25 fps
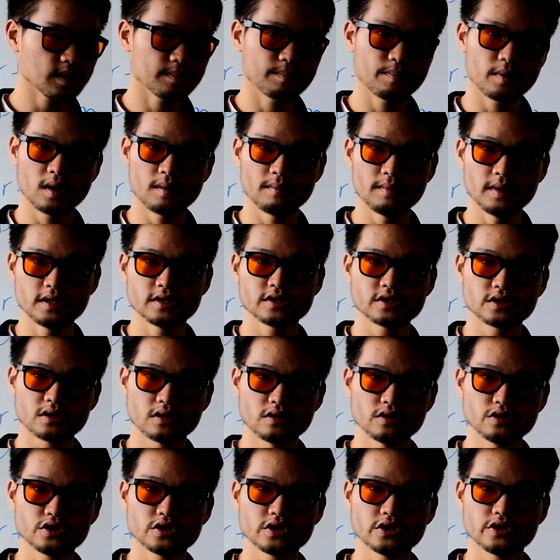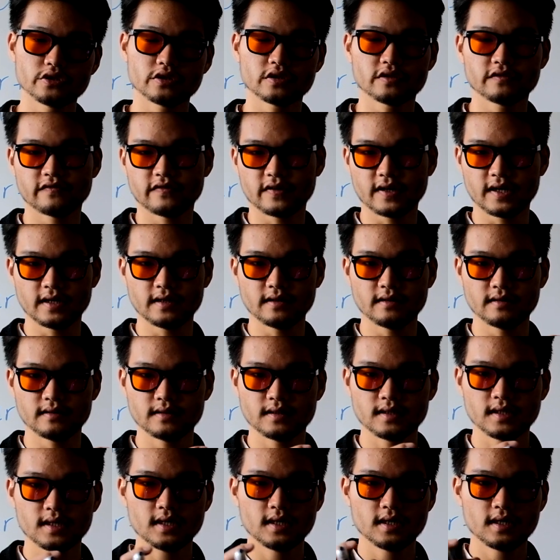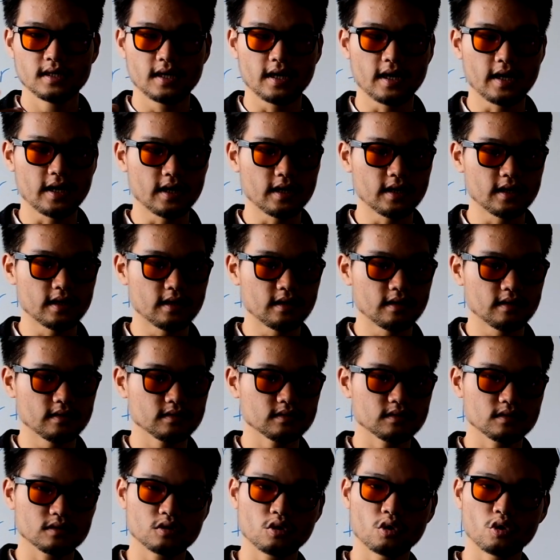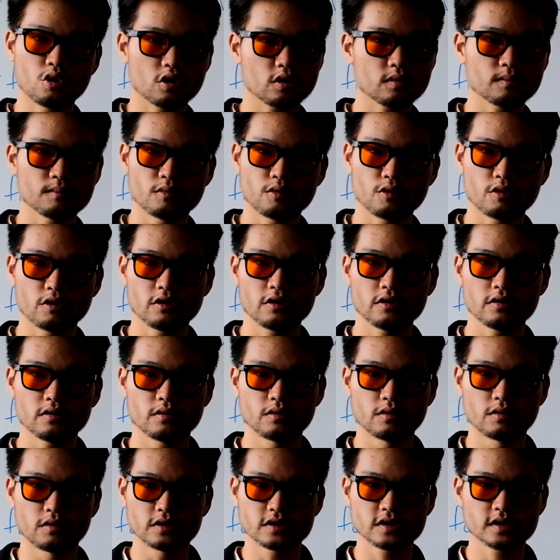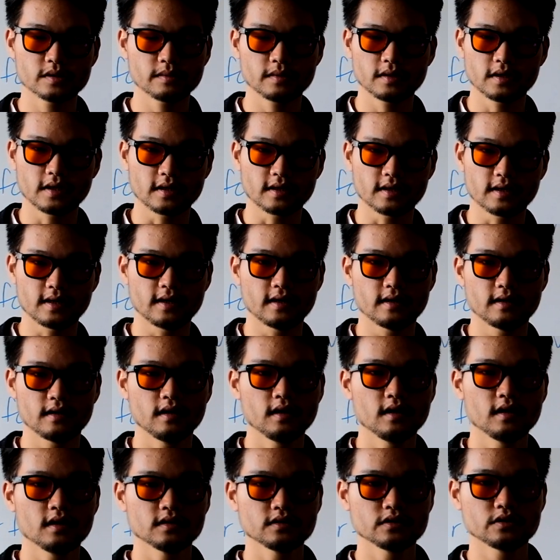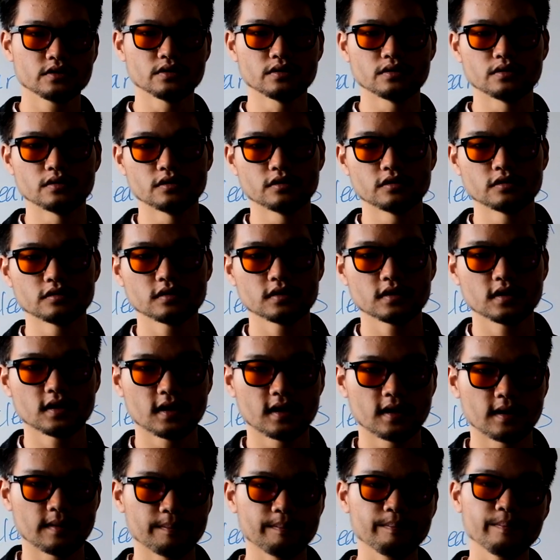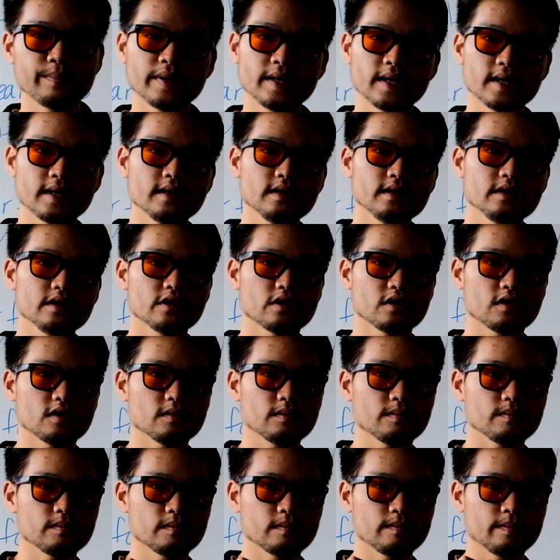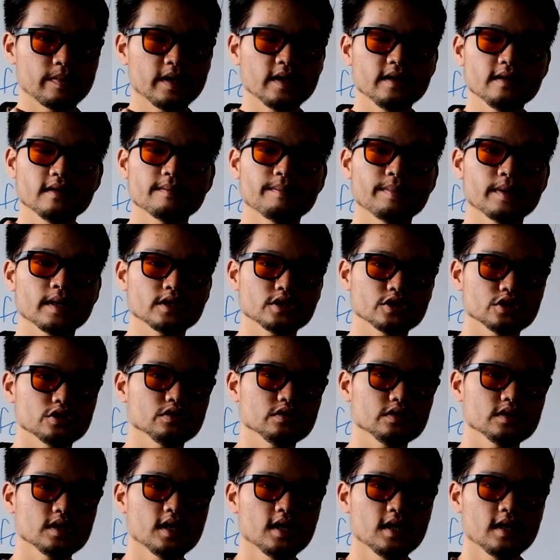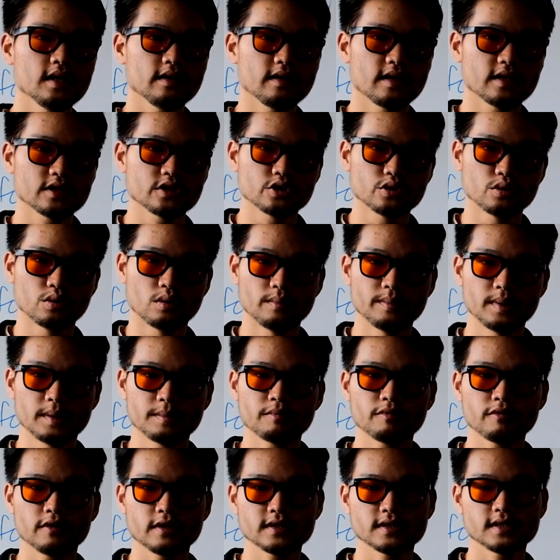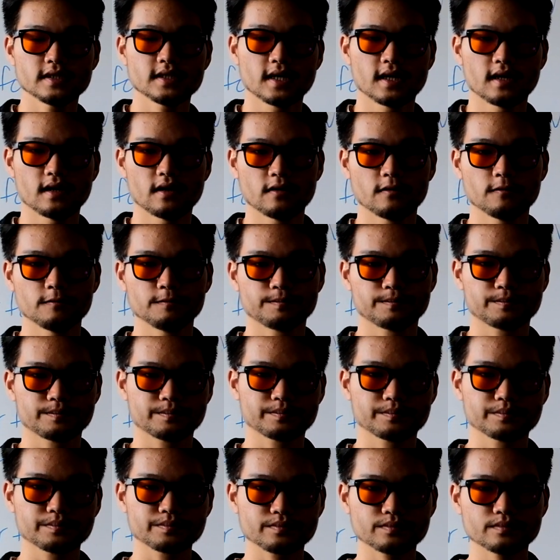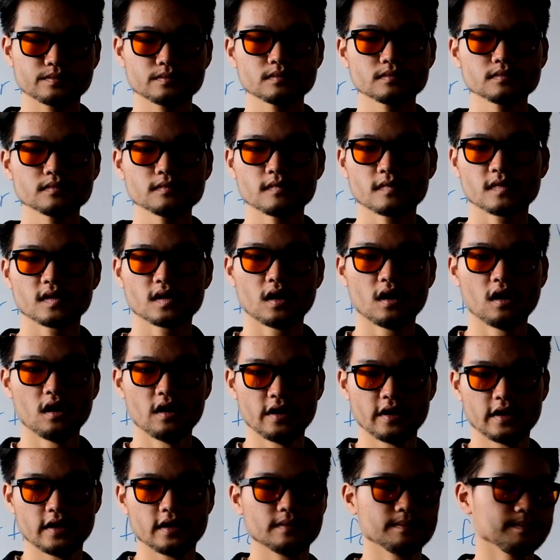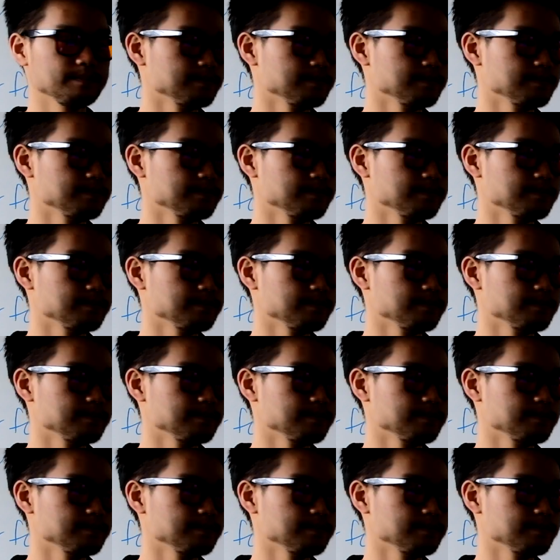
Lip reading: permanent solution, you can find a cork board or something like that to pin the pictures that you will be printing out on it.